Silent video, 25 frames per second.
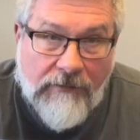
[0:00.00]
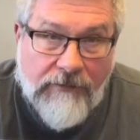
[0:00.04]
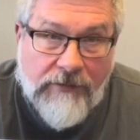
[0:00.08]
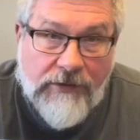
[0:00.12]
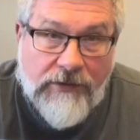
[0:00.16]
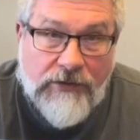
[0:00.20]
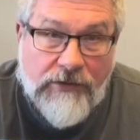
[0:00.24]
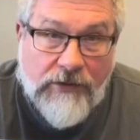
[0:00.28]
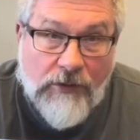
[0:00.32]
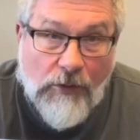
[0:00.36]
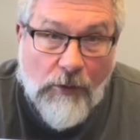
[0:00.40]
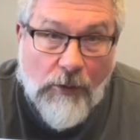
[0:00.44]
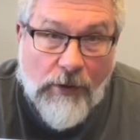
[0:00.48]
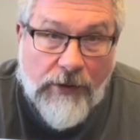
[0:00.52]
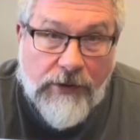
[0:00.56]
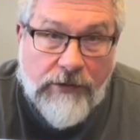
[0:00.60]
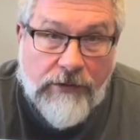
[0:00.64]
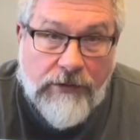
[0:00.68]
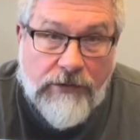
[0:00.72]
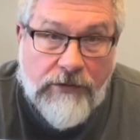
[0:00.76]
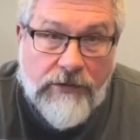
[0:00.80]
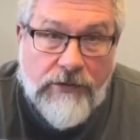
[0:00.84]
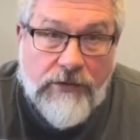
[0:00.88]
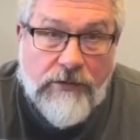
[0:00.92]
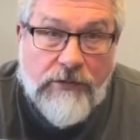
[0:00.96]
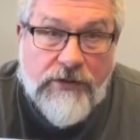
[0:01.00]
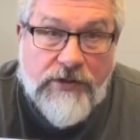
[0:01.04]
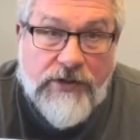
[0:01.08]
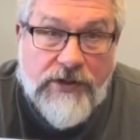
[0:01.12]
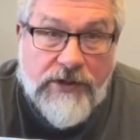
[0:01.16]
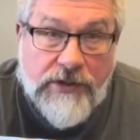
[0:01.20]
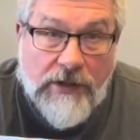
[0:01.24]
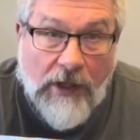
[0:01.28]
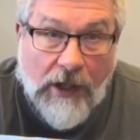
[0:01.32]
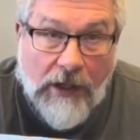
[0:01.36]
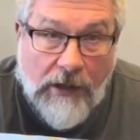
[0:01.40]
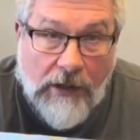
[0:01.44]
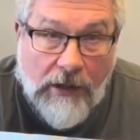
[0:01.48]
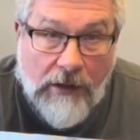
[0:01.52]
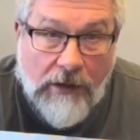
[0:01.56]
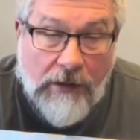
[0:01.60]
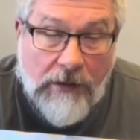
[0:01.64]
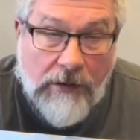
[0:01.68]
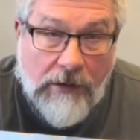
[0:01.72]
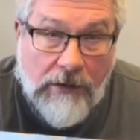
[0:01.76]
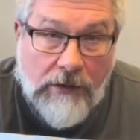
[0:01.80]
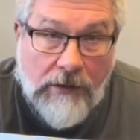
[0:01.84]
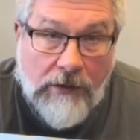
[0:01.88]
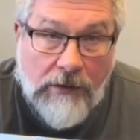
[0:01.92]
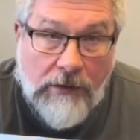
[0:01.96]
is going to suck,
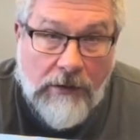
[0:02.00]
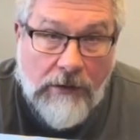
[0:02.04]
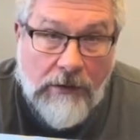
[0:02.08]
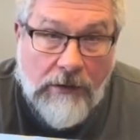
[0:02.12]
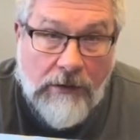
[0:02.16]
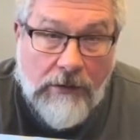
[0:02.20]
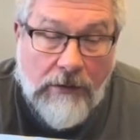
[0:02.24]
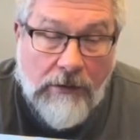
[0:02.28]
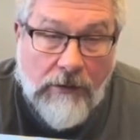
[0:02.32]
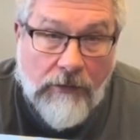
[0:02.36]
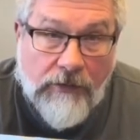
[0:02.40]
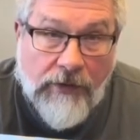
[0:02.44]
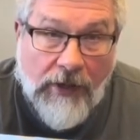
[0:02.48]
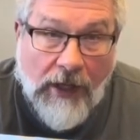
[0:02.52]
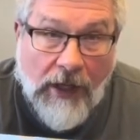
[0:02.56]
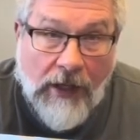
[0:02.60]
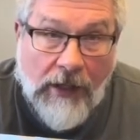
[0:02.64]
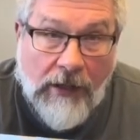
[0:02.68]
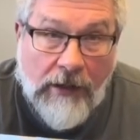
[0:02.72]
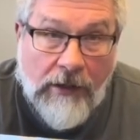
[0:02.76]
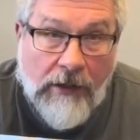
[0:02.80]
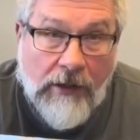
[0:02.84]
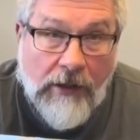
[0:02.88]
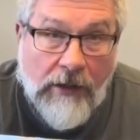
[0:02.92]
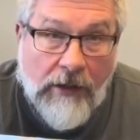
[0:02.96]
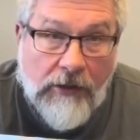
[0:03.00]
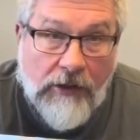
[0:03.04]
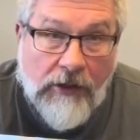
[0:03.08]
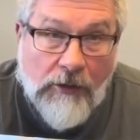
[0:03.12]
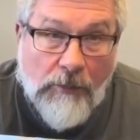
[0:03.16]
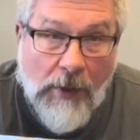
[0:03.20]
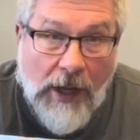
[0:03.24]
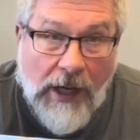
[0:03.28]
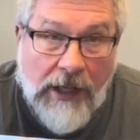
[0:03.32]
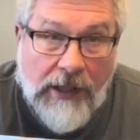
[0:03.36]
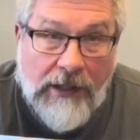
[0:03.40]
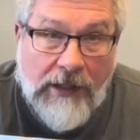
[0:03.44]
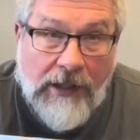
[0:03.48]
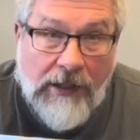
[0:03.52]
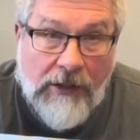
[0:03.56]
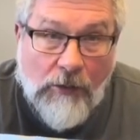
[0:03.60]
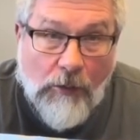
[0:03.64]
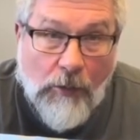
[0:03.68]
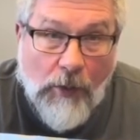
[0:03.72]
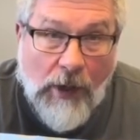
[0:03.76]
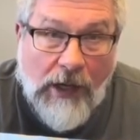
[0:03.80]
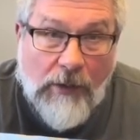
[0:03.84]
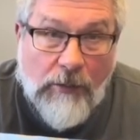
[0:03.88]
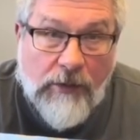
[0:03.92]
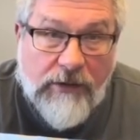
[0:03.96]
okay? You might get
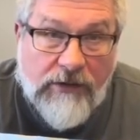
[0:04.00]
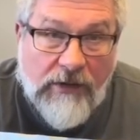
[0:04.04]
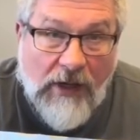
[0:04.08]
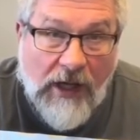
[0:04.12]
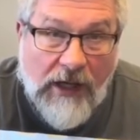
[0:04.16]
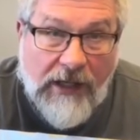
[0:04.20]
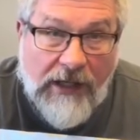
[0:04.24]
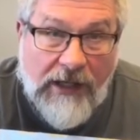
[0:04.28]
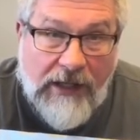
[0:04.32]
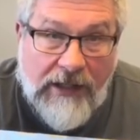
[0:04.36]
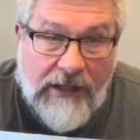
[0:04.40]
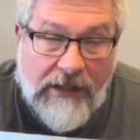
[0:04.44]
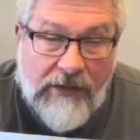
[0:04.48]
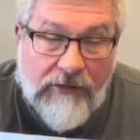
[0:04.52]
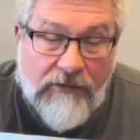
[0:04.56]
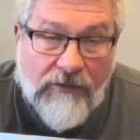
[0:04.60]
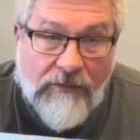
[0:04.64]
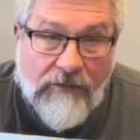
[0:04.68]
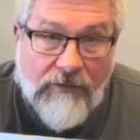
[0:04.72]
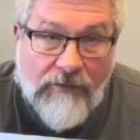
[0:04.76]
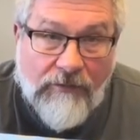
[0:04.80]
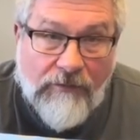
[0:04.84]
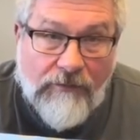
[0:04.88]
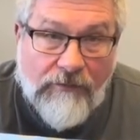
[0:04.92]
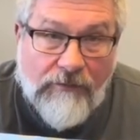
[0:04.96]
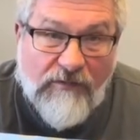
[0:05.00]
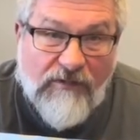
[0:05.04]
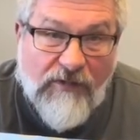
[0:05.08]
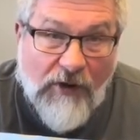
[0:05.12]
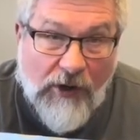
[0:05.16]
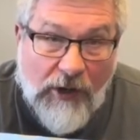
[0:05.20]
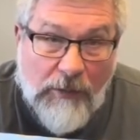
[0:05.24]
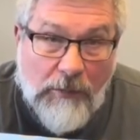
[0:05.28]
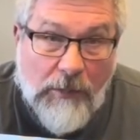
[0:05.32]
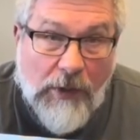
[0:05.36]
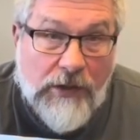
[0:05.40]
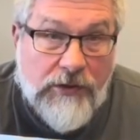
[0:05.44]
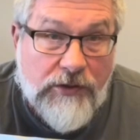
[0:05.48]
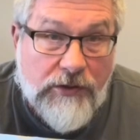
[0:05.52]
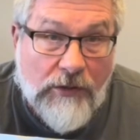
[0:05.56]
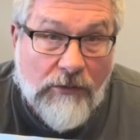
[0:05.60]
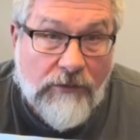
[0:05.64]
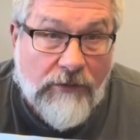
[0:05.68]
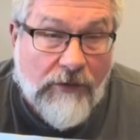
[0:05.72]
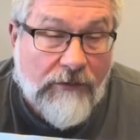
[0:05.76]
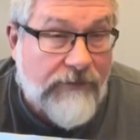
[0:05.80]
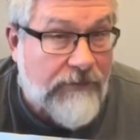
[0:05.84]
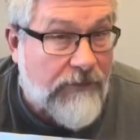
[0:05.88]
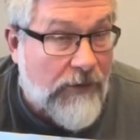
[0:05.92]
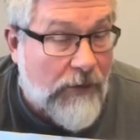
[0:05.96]
away with not eating very much on
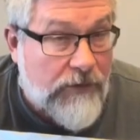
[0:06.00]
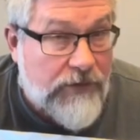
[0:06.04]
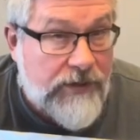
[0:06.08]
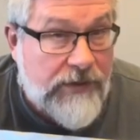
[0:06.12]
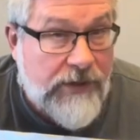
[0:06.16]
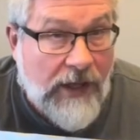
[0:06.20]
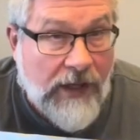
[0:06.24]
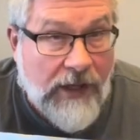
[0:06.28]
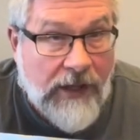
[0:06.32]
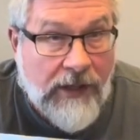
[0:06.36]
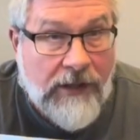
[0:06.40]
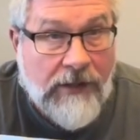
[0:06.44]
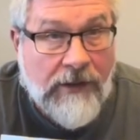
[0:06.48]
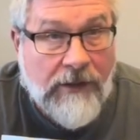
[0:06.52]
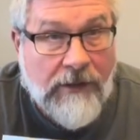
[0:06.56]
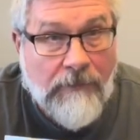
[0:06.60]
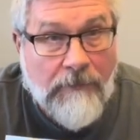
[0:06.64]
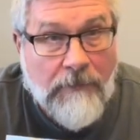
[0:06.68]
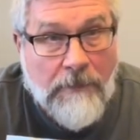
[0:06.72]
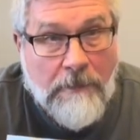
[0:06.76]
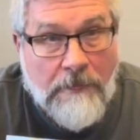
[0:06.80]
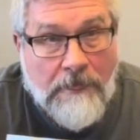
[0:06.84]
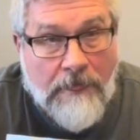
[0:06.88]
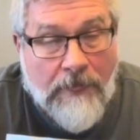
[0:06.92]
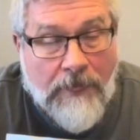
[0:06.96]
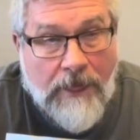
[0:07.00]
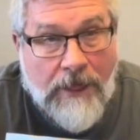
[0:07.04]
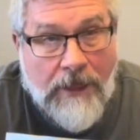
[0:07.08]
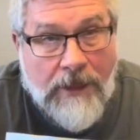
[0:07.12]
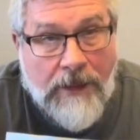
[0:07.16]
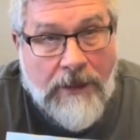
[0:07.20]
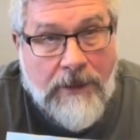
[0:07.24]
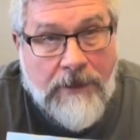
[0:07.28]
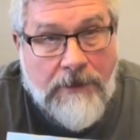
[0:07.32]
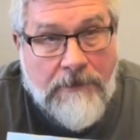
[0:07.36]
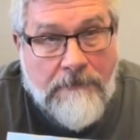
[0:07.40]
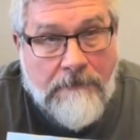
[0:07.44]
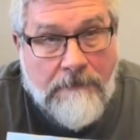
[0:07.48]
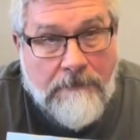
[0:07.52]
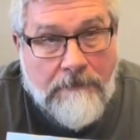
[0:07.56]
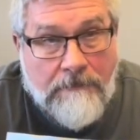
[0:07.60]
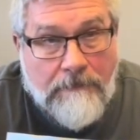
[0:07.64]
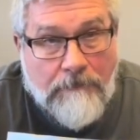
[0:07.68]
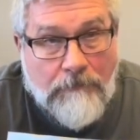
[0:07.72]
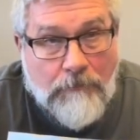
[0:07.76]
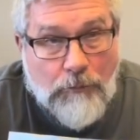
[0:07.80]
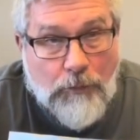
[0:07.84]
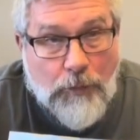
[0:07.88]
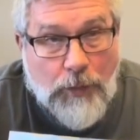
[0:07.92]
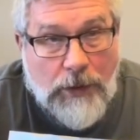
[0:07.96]
the first day,
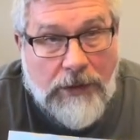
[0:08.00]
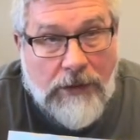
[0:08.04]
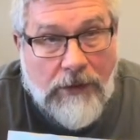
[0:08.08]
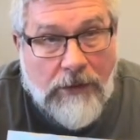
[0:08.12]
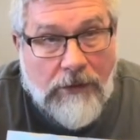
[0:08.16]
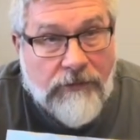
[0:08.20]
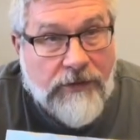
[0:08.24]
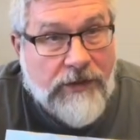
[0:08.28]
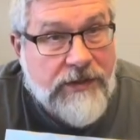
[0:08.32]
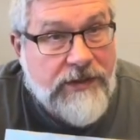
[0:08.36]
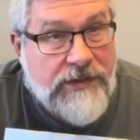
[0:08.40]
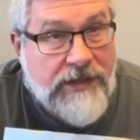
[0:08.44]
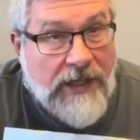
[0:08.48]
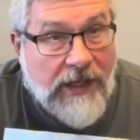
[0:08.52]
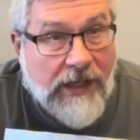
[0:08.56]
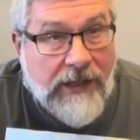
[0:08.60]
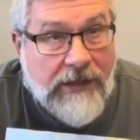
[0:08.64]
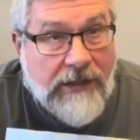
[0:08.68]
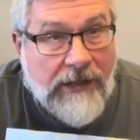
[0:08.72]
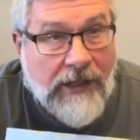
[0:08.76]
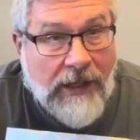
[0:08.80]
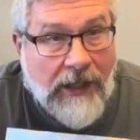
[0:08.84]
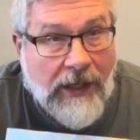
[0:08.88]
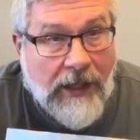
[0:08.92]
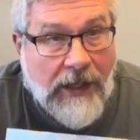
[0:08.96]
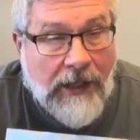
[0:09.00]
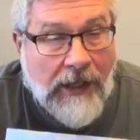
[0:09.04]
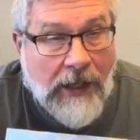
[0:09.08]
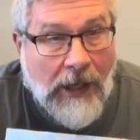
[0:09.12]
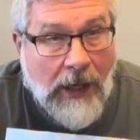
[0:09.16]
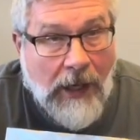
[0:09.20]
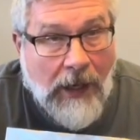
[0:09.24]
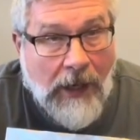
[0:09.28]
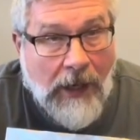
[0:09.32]
but on the second day,